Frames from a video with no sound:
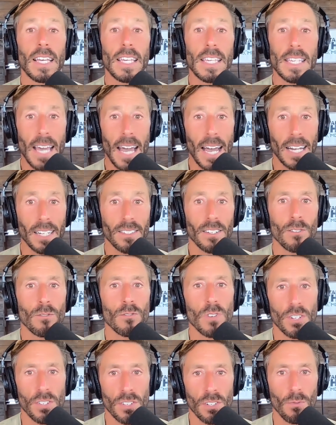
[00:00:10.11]
Yet
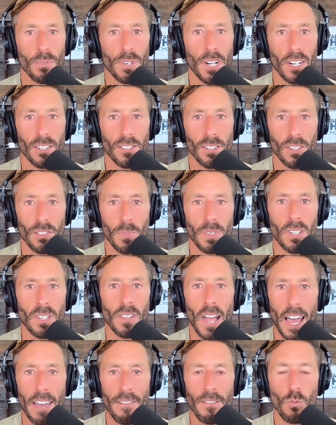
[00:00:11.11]
nutritional reductionism is
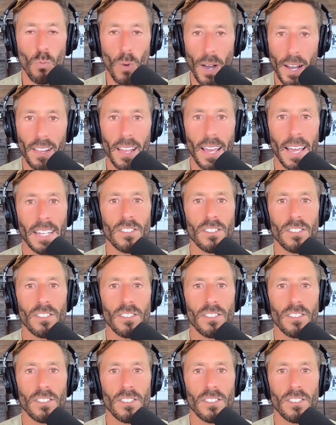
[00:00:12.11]
alive and well.